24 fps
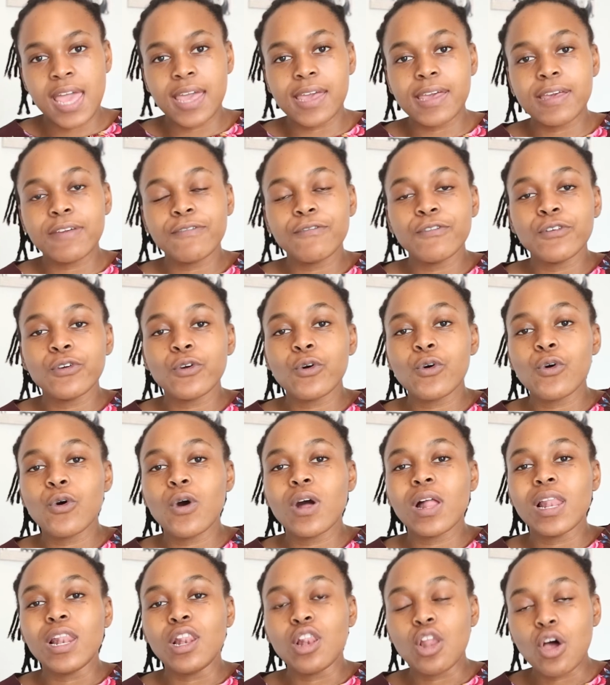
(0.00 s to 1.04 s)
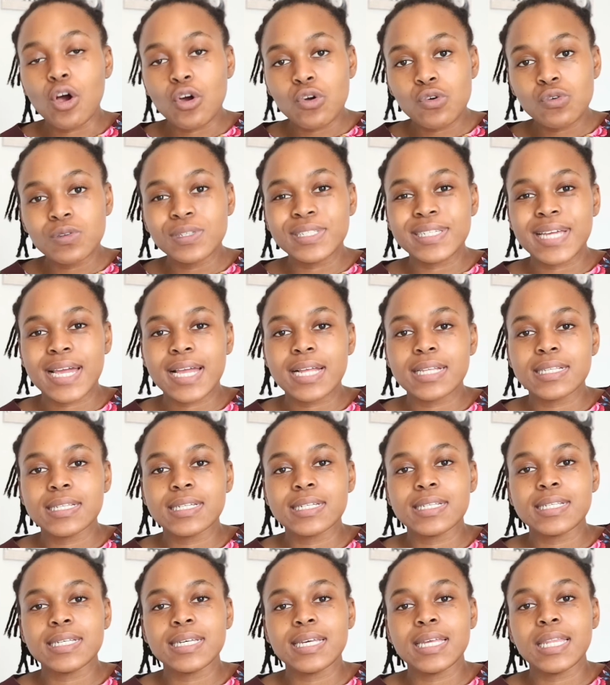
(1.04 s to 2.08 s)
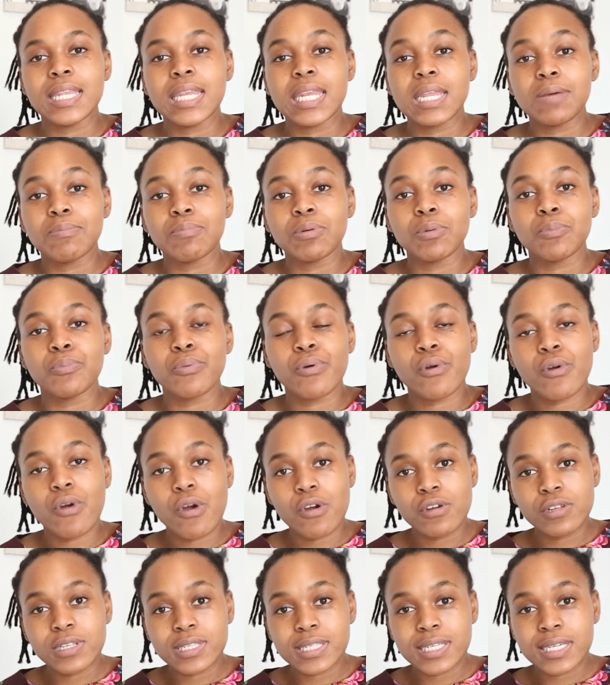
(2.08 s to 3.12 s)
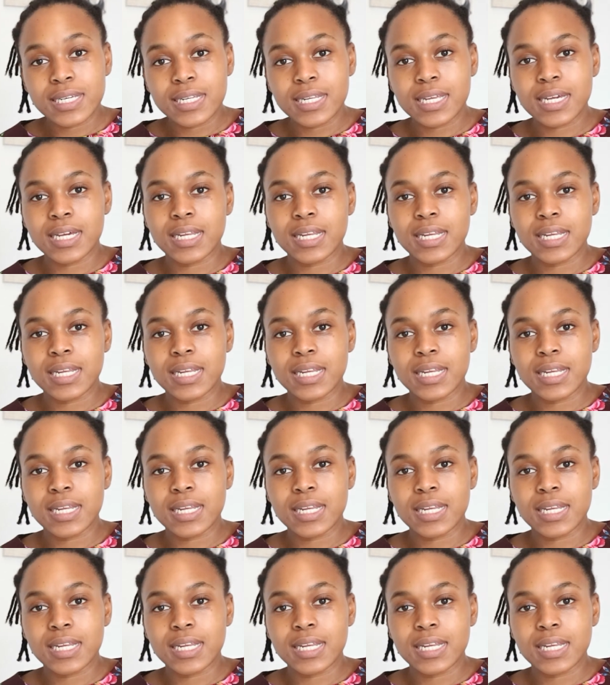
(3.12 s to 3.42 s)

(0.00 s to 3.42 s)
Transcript: If your low density lipoprotein